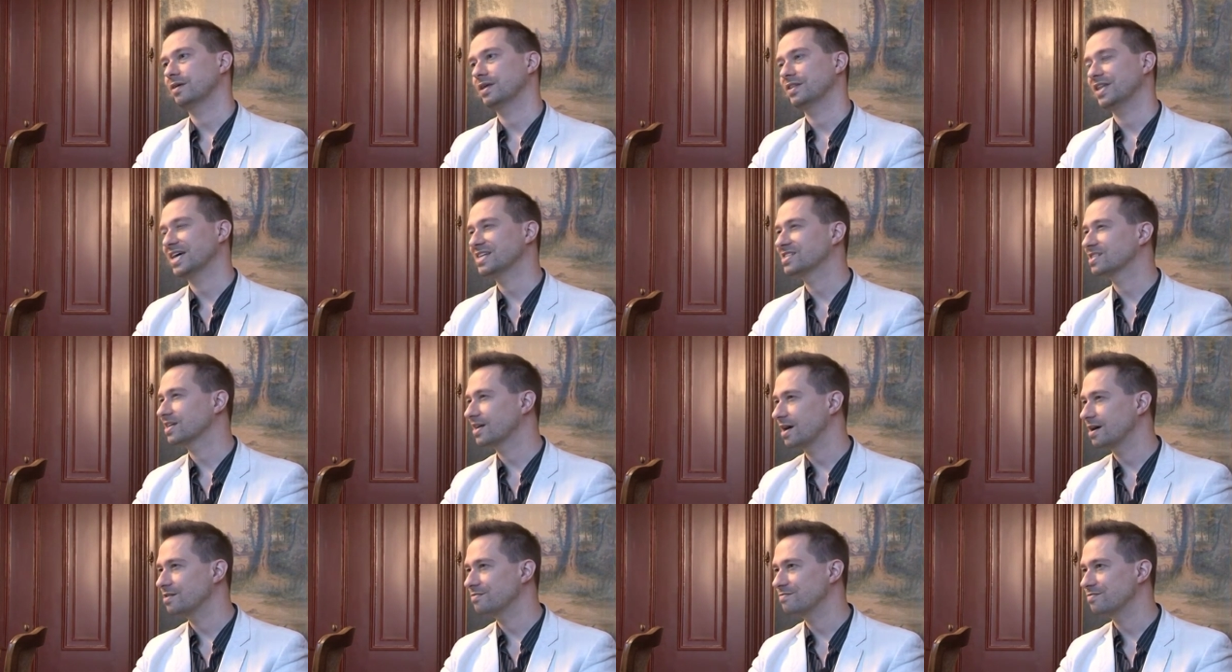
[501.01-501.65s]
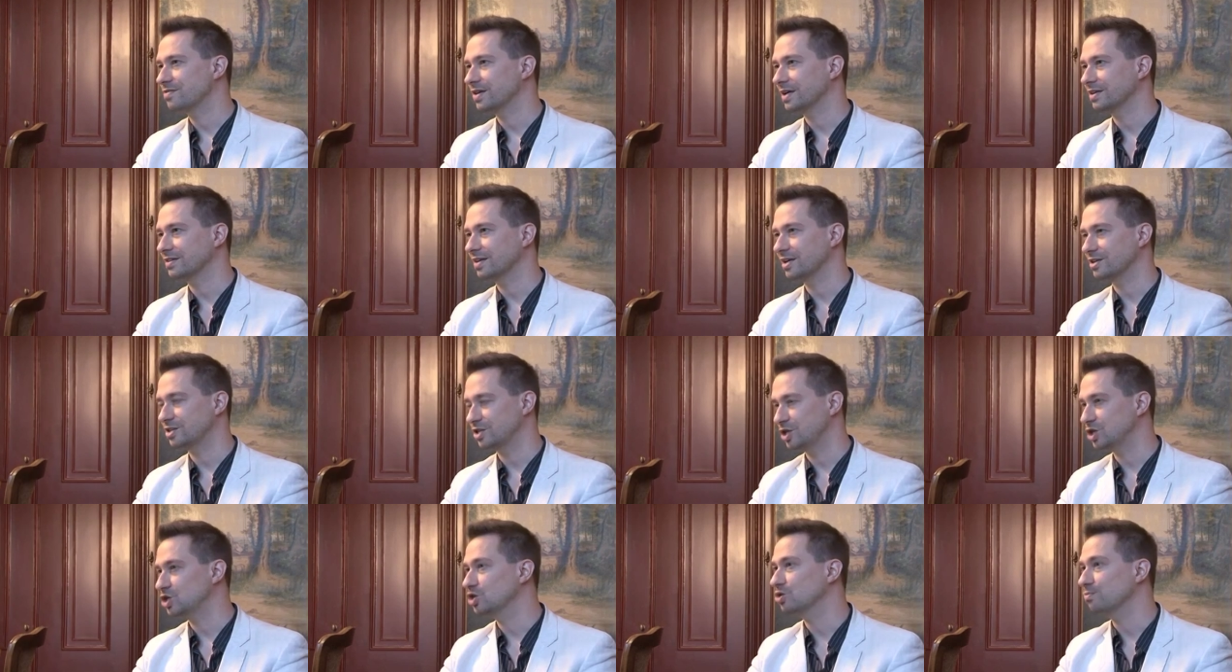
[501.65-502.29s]
And that's the kind of thing that
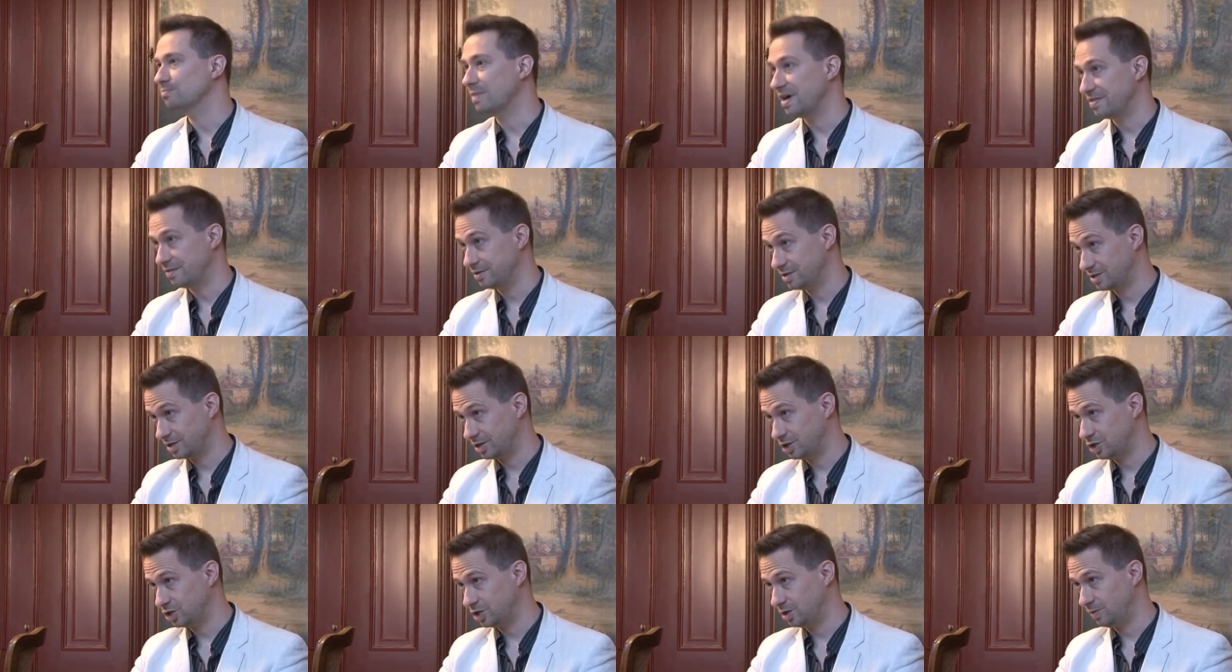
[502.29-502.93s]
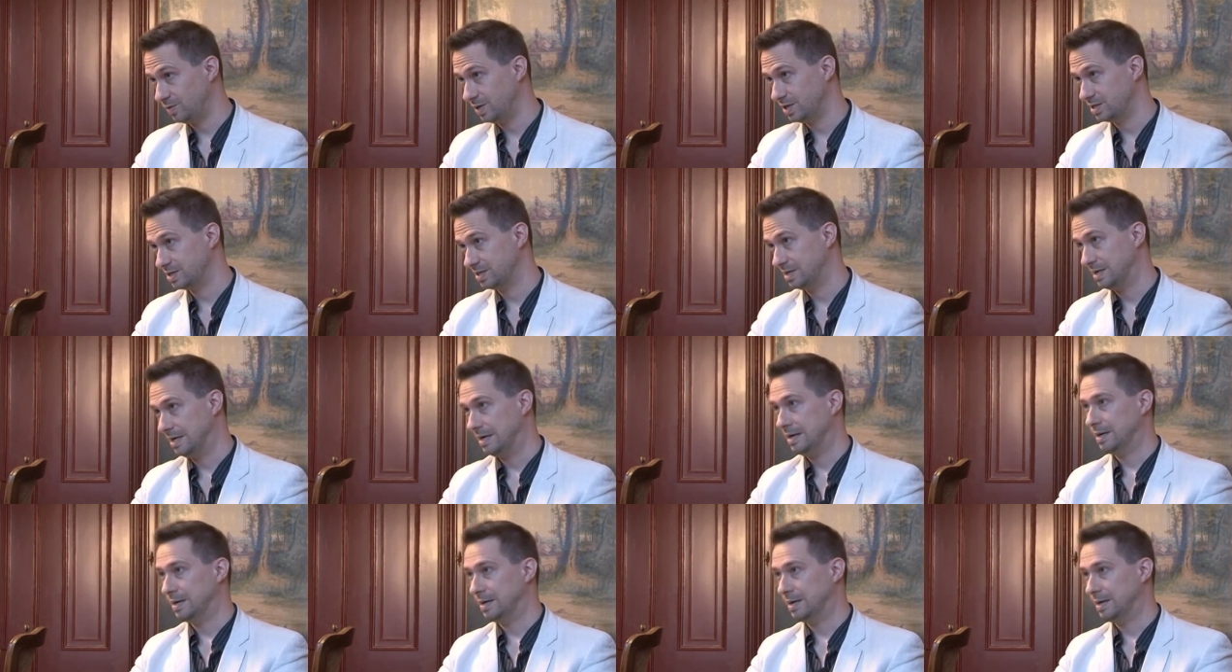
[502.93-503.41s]
digital methods can show us.